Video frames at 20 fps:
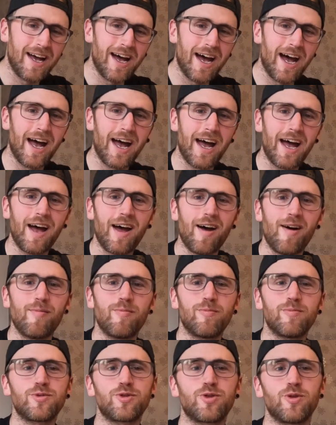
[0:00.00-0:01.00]

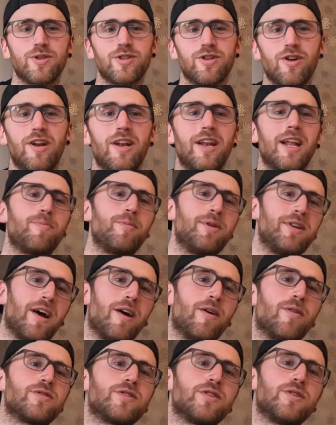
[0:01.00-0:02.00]
So it's kind of led me
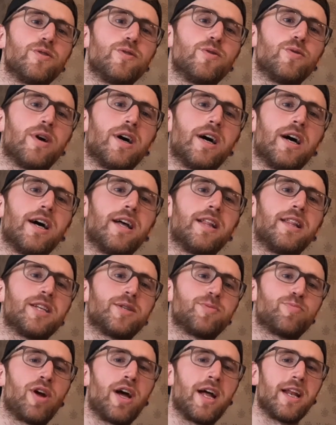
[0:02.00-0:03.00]
down to this
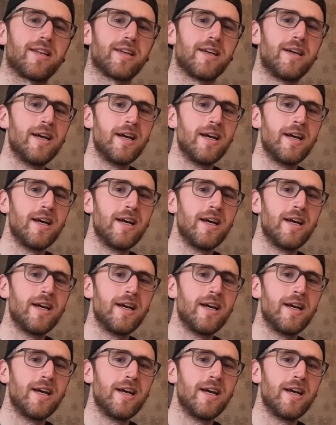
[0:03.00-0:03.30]
brand.